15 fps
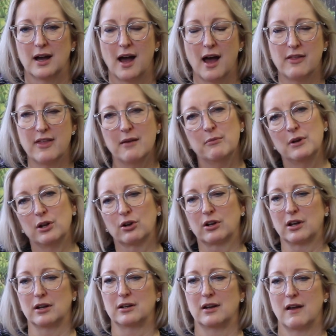And then we look
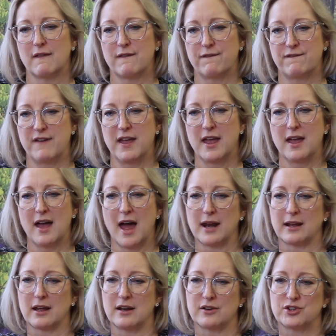at fear, and I'm
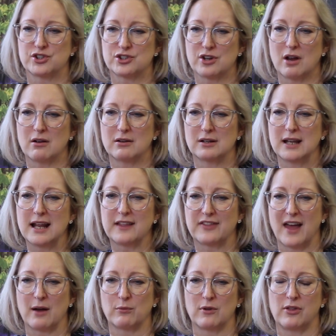going to link
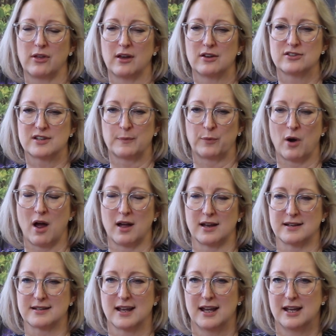that with surprise,